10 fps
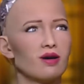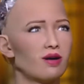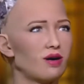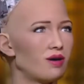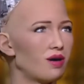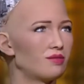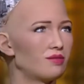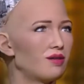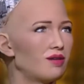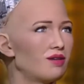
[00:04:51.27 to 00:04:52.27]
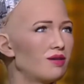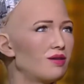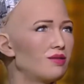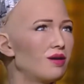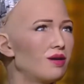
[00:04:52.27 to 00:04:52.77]
With Mo Salah,
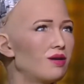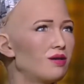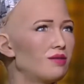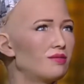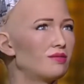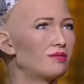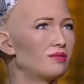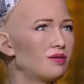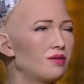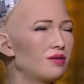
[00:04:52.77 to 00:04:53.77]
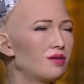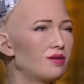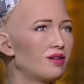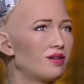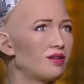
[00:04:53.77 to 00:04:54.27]
anything is possible. I'm
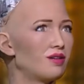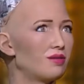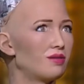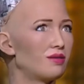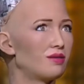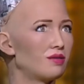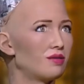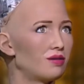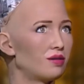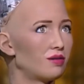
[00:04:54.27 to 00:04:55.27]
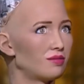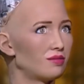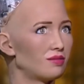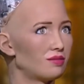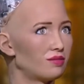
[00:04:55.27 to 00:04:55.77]
wishing Egypt the best of
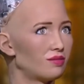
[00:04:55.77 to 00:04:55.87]
luck.